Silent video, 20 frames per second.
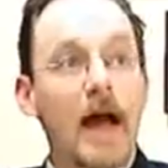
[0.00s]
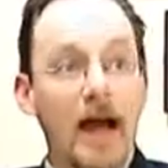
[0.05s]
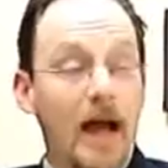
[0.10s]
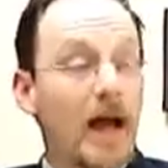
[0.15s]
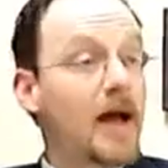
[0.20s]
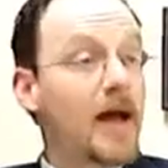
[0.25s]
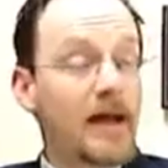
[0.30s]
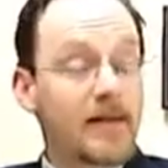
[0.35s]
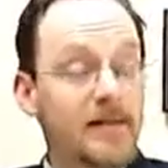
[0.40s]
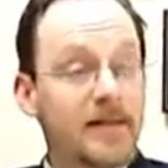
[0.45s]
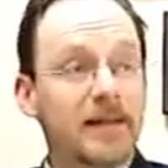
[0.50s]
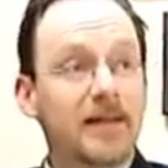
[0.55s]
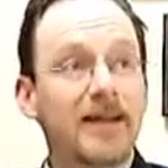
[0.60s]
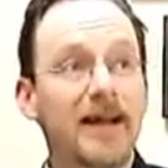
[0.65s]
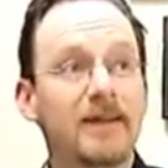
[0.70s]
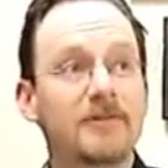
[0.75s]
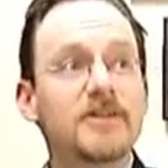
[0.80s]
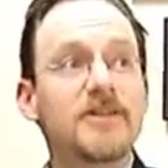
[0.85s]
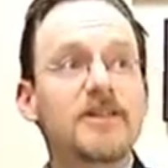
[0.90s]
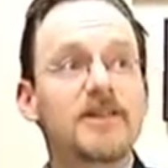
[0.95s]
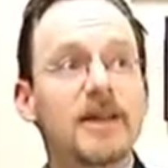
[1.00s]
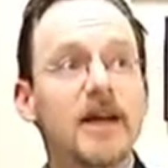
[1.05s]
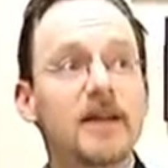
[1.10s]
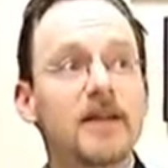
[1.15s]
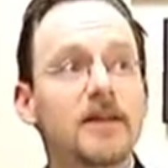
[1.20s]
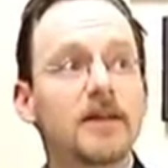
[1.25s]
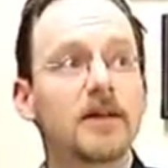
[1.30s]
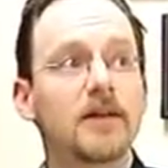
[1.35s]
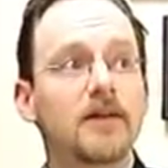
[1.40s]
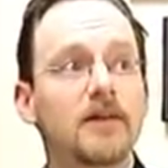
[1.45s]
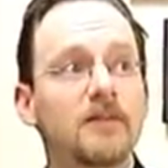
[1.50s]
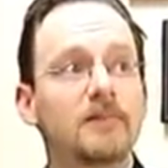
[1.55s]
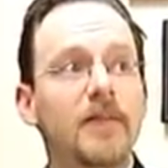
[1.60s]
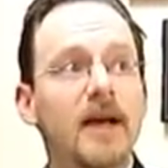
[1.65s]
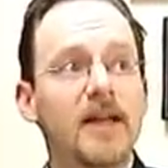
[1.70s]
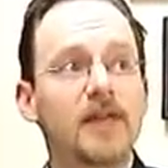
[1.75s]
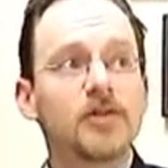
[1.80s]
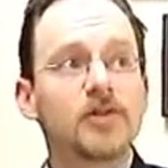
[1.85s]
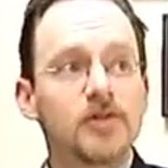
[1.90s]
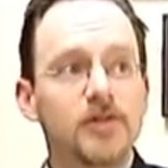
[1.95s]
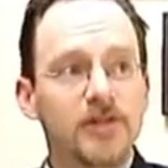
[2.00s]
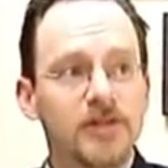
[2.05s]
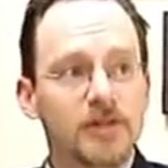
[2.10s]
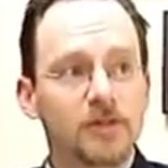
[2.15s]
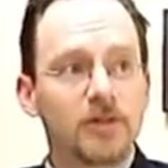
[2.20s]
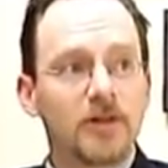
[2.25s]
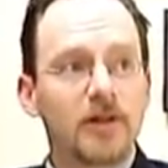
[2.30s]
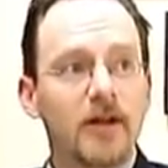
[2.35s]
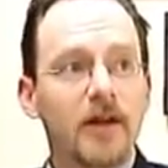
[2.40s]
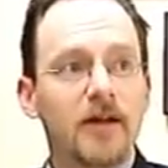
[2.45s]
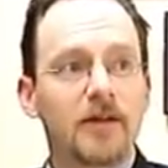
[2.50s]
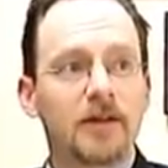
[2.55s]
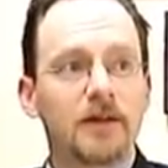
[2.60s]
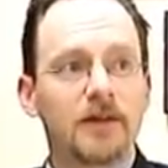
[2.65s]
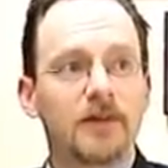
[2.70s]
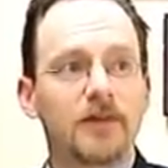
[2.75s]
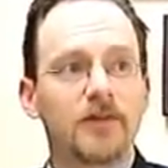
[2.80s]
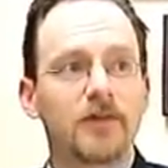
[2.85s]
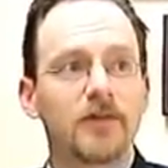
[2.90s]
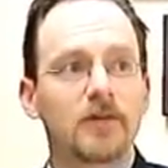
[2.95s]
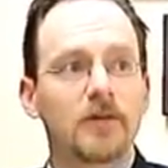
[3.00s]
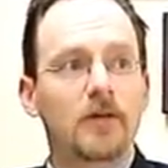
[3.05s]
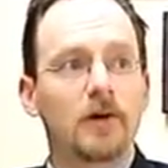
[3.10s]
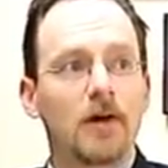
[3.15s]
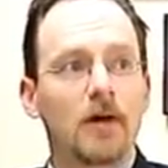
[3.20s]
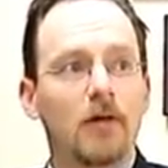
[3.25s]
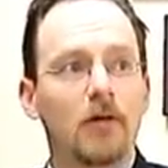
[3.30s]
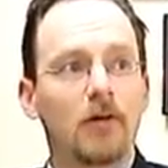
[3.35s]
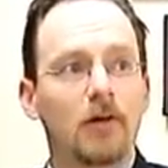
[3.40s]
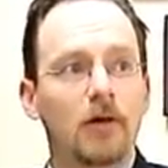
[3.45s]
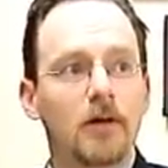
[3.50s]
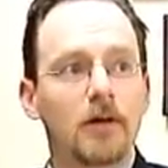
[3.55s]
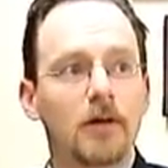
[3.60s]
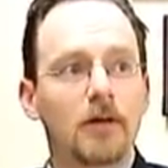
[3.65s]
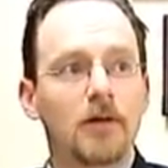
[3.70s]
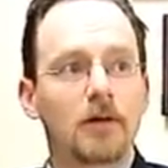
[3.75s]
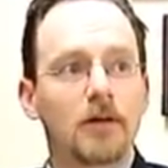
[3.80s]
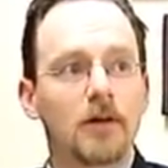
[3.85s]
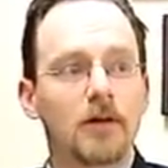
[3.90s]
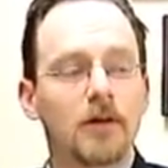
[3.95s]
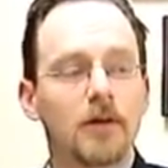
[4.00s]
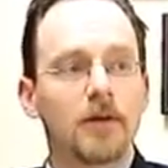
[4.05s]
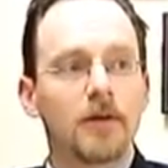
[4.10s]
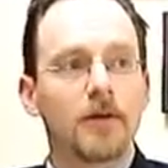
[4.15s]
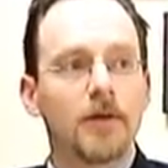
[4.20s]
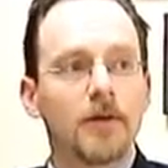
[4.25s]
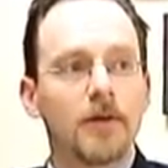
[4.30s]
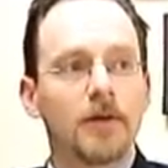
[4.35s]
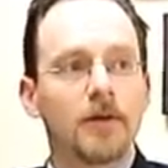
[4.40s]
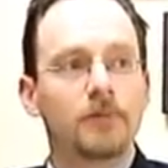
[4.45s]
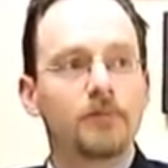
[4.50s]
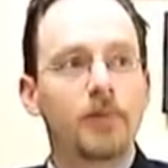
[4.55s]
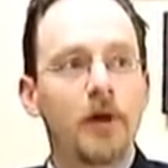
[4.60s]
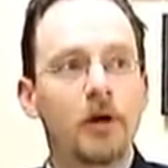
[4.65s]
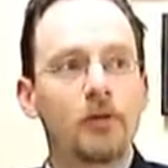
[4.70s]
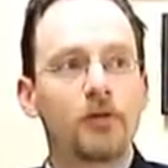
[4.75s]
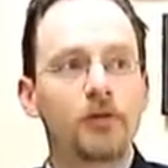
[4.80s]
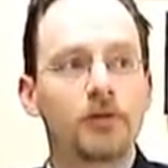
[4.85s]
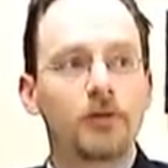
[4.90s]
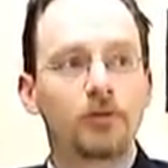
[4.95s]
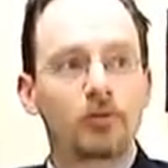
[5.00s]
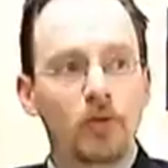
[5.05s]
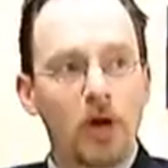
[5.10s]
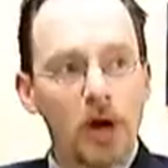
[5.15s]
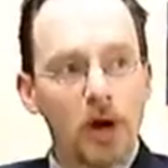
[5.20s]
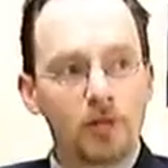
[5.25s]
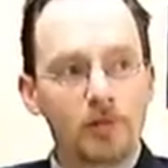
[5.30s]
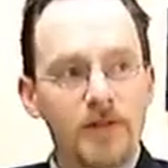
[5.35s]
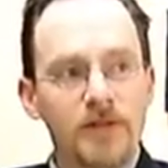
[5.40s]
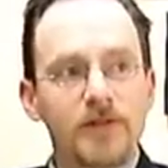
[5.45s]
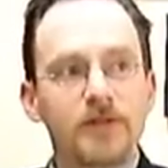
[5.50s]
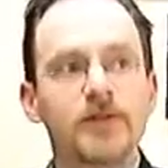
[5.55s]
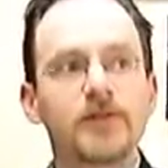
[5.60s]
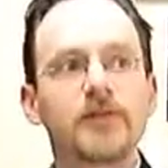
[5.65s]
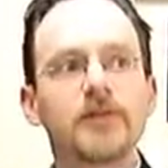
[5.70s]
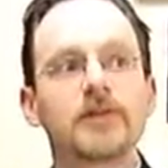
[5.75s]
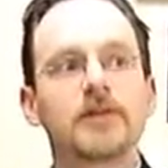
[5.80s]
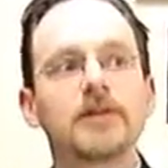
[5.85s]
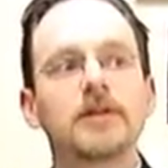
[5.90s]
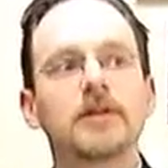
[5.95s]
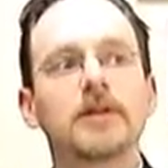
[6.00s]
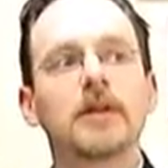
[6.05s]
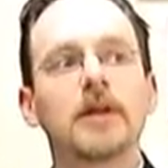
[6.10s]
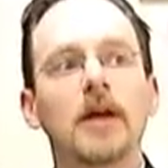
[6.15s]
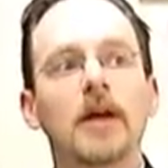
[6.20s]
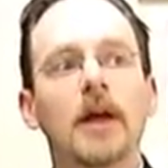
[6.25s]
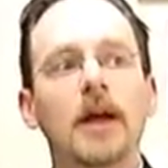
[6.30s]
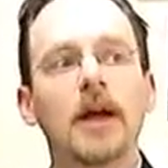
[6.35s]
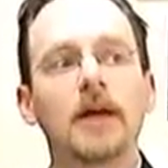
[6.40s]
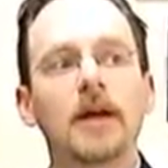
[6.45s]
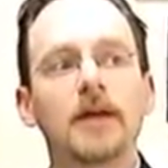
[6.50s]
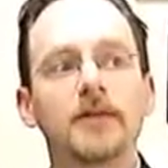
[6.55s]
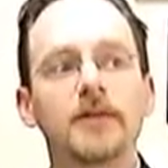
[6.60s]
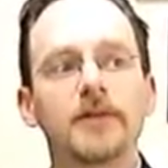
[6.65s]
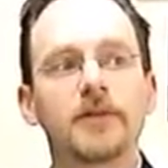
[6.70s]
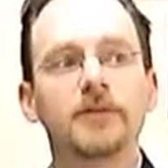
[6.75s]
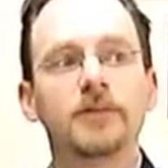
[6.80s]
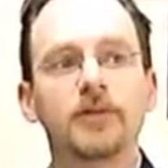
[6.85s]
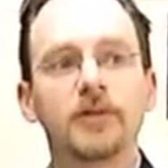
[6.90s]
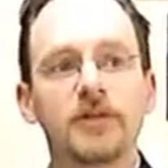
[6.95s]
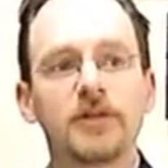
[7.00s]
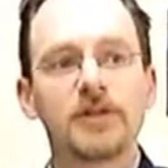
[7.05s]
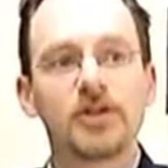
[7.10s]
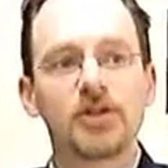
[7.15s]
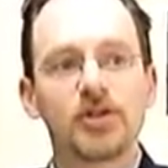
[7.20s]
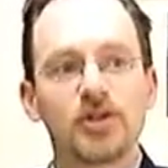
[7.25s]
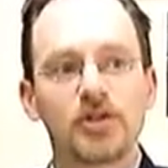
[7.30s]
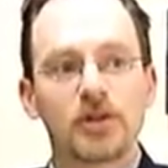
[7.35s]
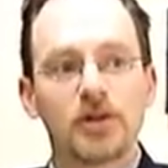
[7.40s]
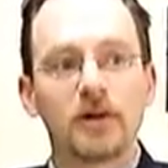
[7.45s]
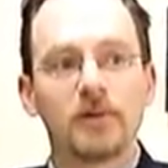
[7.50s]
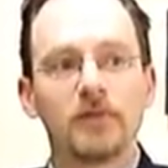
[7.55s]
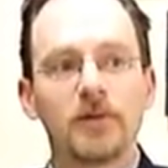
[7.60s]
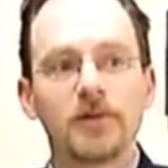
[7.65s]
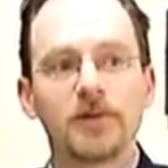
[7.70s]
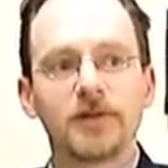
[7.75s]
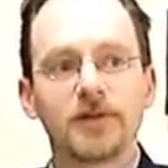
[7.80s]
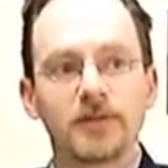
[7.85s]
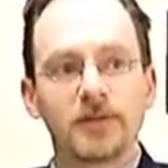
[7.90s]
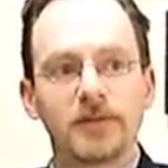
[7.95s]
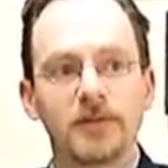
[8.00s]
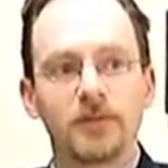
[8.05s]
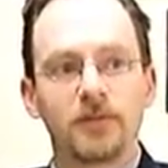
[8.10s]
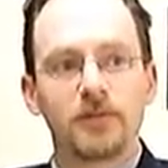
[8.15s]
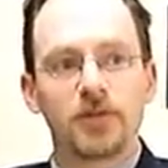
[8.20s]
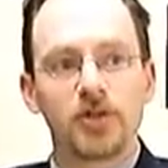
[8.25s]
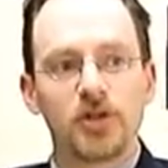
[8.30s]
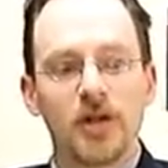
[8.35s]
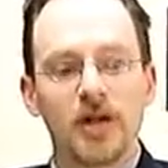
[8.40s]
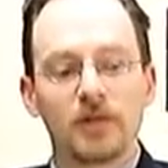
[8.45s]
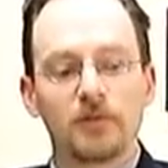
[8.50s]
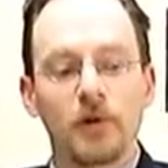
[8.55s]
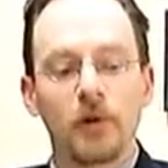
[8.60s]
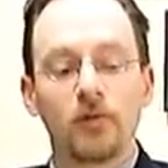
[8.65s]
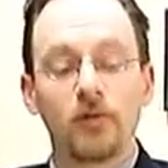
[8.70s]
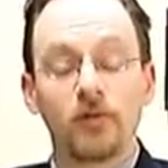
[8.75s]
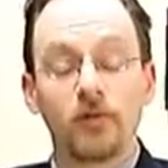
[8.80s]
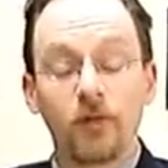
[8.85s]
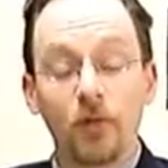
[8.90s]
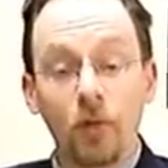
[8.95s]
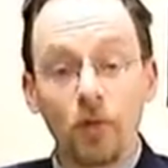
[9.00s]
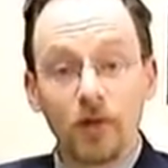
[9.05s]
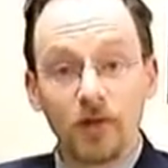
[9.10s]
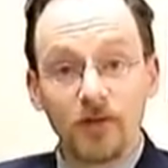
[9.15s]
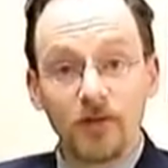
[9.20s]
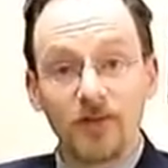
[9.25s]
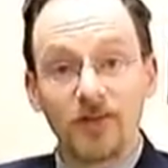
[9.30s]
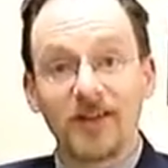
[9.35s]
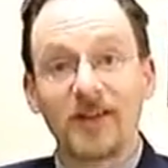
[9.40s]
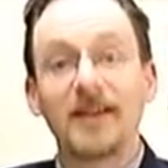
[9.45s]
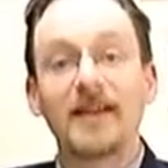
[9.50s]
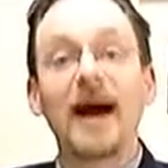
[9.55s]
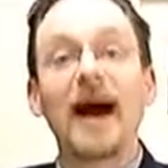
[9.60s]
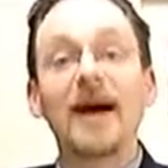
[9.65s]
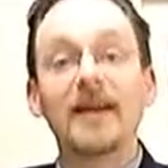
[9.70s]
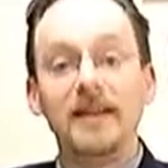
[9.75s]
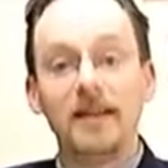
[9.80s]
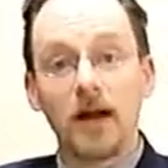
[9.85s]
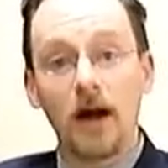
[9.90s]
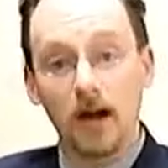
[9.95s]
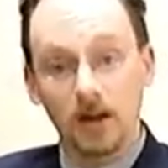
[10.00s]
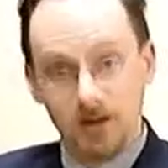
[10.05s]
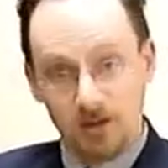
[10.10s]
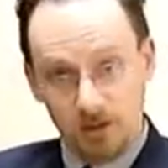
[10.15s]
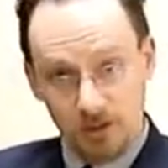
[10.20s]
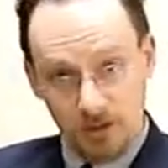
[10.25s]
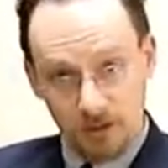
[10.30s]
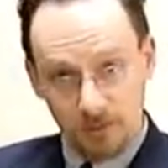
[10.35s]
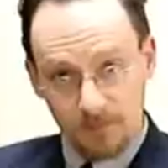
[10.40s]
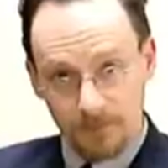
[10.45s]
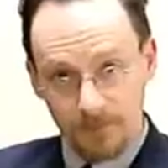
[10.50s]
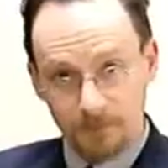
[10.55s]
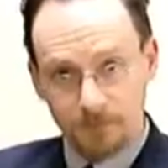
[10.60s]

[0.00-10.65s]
Again, I would say that the major similarities are both the Romans and the British ability to project both force and ideology.